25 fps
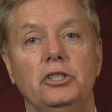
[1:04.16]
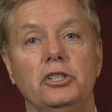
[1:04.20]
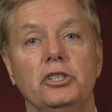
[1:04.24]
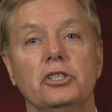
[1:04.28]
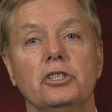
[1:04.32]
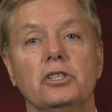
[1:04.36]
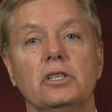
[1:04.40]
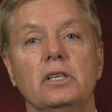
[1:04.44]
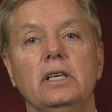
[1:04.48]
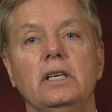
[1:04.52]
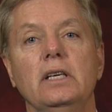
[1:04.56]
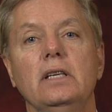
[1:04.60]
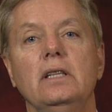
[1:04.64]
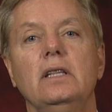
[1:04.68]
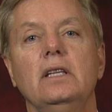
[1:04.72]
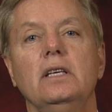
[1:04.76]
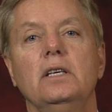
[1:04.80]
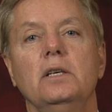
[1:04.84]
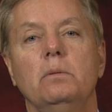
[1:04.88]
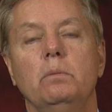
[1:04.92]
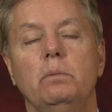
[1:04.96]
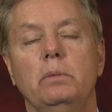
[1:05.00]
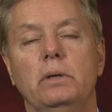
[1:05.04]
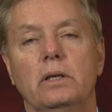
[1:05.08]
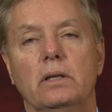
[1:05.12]
just need the
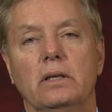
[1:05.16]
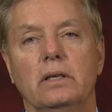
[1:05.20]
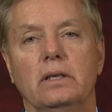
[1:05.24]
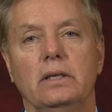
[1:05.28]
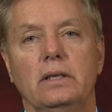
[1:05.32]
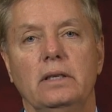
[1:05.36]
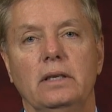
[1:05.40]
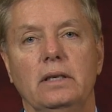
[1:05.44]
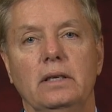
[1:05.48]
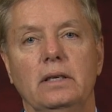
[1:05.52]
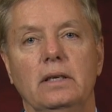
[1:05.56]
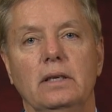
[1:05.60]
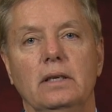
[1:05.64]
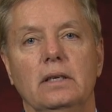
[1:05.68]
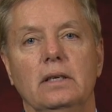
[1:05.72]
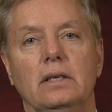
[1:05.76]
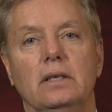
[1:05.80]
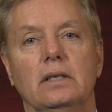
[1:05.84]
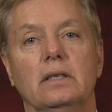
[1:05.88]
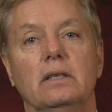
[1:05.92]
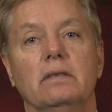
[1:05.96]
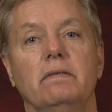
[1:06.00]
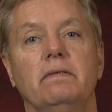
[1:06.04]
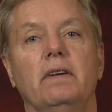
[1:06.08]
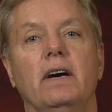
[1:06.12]
ability
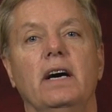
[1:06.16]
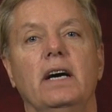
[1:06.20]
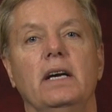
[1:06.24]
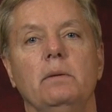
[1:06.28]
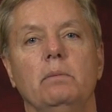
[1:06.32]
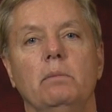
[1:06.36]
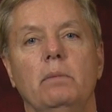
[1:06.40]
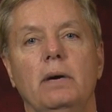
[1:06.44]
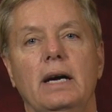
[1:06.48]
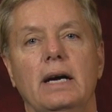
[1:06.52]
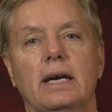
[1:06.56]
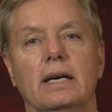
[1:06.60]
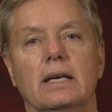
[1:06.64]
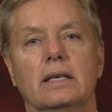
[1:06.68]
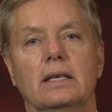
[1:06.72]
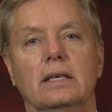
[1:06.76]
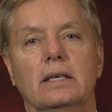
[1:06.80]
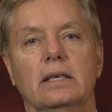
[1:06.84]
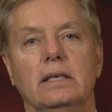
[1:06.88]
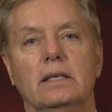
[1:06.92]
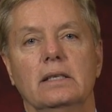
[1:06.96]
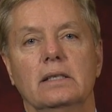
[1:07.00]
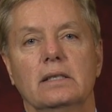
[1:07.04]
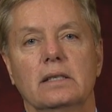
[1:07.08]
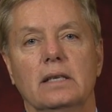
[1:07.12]
to fight back
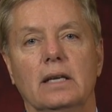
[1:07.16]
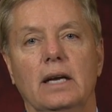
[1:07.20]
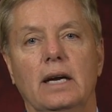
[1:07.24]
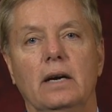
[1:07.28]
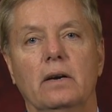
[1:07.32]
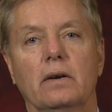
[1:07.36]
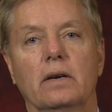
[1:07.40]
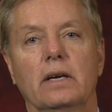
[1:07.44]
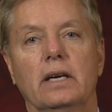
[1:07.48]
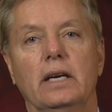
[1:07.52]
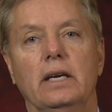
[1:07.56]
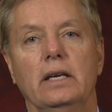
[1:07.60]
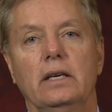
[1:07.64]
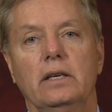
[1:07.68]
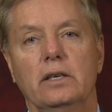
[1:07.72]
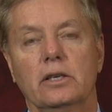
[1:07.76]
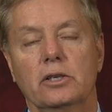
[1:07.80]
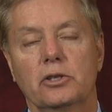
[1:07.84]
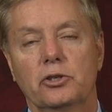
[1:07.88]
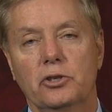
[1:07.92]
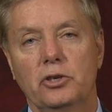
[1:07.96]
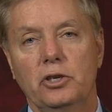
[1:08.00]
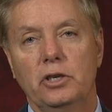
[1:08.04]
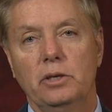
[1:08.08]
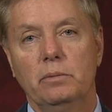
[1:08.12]
against Al Qaeda
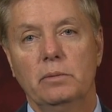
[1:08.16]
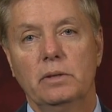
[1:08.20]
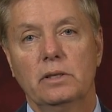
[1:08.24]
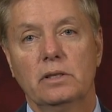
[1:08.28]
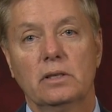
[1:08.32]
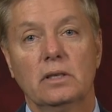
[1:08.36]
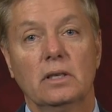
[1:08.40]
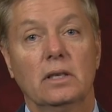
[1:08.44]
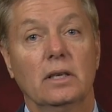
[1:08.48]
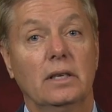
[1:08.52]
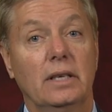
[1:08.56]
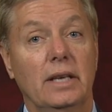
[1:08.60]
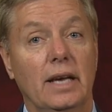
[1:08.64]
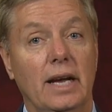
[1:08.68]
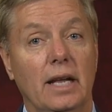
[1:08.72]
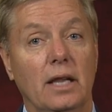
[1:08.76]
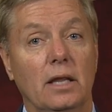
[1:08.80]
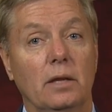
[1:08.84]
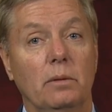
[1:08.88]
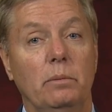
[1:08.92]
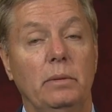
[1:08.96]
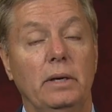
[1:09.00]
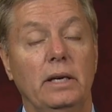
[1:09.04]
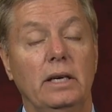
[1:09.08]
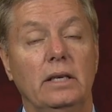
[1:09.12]
extremists, the
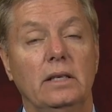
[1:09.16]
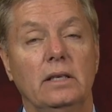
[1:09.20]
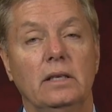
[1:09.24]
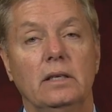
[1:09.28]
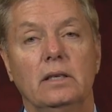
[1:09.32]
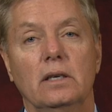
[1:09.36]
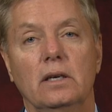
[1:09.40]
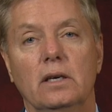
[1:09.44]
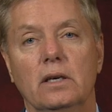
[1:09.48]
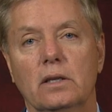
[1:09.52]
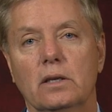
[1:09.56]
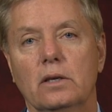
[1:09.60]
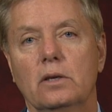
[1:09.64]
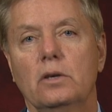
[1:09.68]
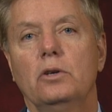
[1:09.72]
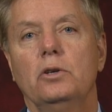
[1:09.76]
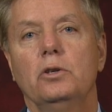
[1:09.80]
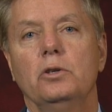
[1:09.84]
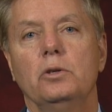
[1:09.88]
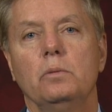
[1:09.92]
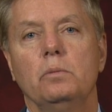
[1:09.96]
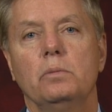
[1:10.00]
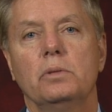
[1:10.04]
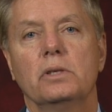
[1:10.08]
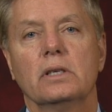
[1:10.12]
Taliban, and other
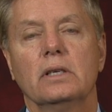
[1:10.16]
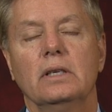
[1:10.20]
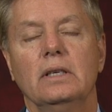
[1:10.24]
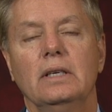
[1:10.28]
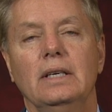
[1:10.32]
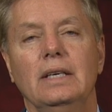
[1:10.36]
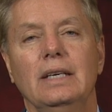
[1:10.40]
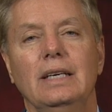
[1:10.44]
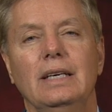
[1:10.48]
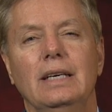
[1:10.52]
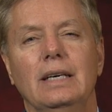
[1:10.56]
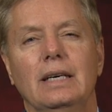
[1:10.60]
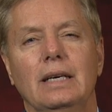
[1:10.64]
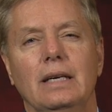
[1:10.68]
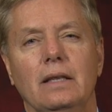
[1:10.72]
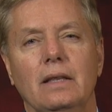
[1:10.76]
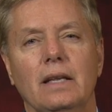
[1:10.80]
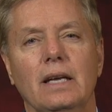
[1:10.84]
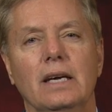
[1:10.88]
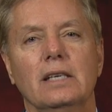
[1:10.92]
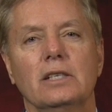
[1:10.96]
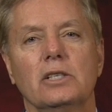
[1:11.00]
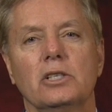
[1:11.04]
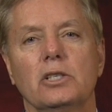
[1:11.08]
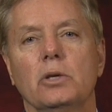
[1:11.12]
groups. And
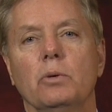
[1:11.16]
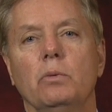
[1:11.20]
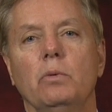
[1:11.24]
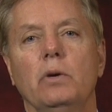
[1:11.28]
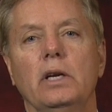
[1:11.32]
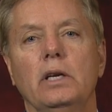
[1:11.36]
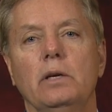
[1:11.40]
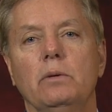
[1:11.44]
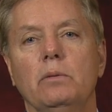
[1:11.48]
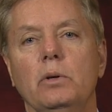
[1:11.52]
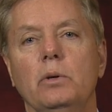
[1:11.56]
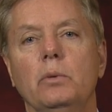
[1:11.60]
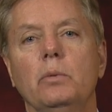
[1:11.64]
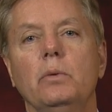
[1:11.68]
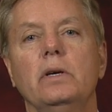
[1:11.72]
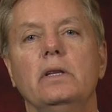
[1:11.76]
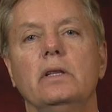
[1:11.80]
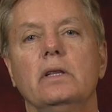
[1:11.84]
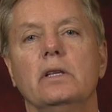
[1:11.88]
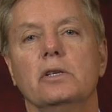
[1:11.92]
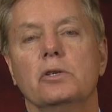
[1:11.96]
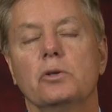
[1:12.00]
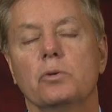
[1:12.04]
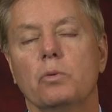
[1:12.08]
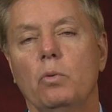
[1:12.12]
that's the way we win
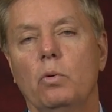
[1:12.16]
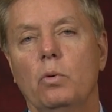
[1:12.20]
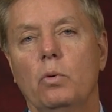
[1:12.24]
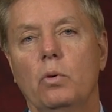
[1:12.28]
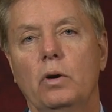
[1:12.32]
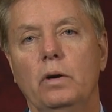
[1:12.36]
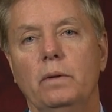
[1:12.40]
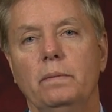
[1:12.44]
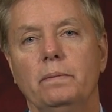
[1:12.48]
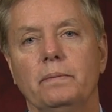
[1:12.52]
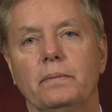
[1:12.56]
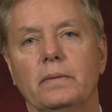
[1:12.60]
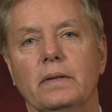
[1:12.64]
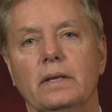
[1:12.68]
this war.